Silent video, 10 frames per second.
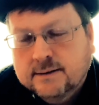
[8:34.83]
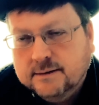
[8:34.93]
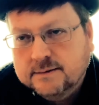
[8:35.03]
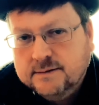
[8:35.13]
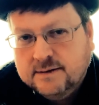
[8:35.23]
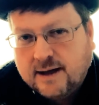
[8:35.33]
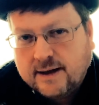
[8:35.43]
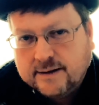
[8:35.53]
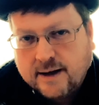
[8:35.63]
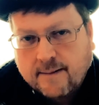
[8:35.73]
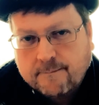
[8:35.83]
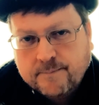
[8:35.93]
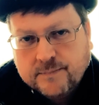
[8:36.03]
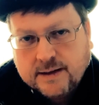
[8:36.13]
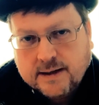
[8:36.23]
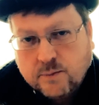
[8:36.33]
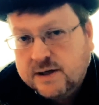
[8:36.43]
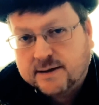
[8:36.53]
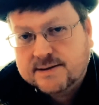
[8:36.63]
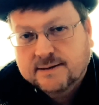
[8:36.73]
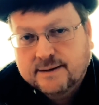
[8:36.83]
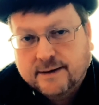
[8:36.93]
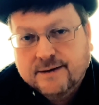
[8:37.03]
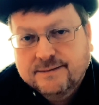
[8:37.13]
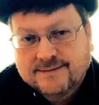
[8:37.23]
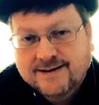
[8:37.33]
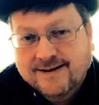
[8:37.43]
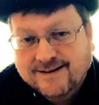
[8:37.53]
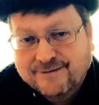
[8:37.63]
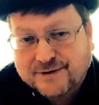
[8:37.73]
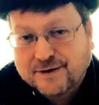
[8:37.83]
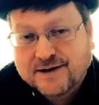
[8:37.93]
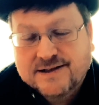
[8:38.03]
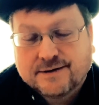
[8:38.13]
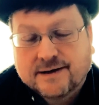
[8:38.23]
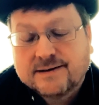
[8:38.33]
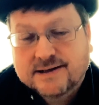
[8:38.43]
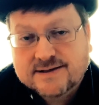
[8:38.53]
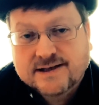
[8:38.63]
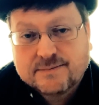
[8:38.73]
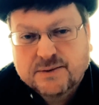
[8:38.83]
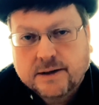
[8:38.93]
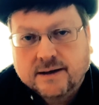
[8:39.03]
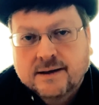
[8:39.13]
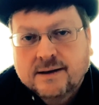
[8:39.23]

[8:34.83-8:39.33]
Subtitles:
And it works, you know. If you look into it, it does seem to work.